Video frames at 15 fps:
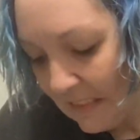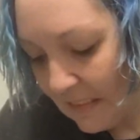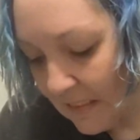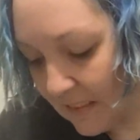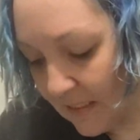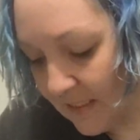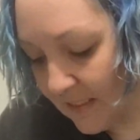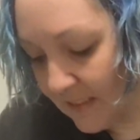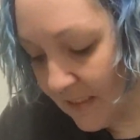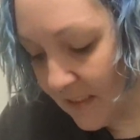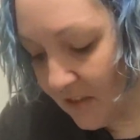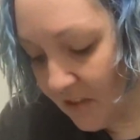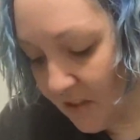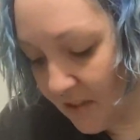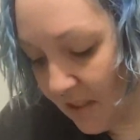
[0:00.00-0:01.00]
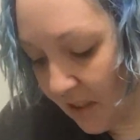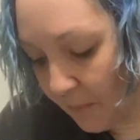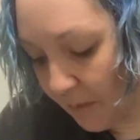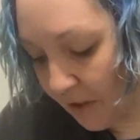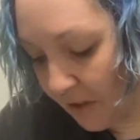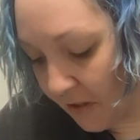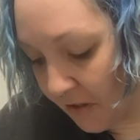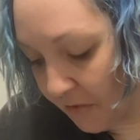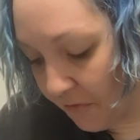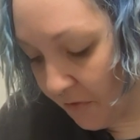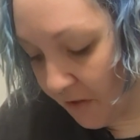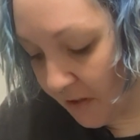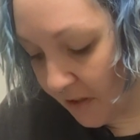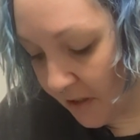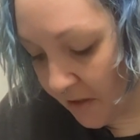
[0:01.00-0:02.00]
yeah, that's just not my life
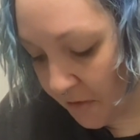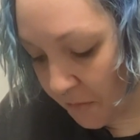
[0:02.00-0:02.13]
right now.